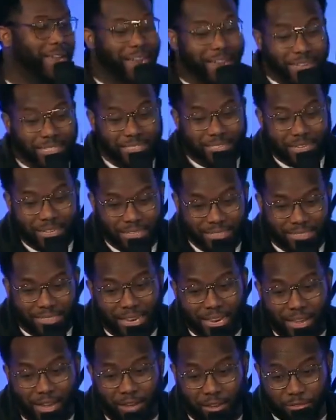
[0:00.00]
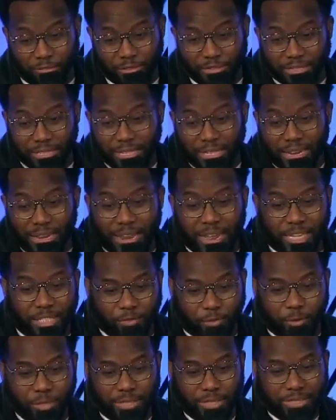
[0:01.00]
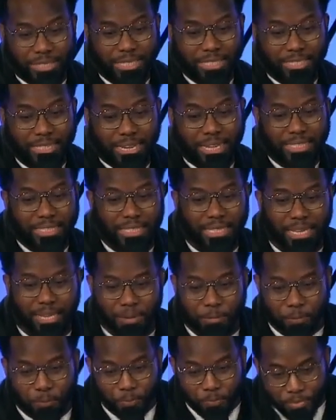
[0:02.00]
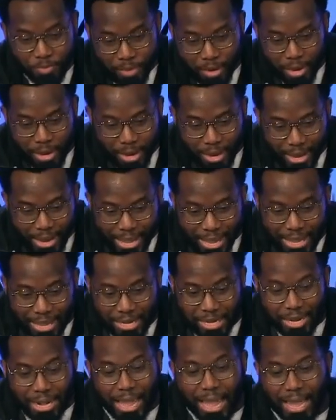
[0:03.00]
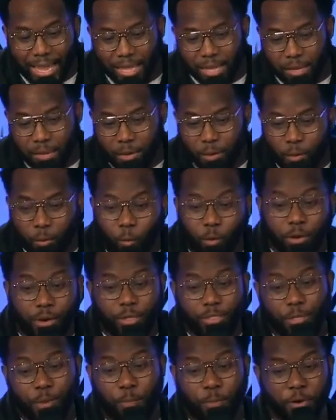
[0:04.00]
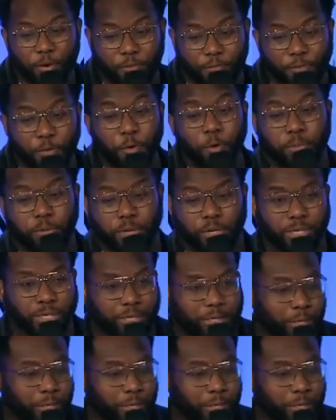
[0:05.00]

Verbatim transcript: It's going to take all of us. And the next verse, it says, next to him, Hananiah, one of the perfumers,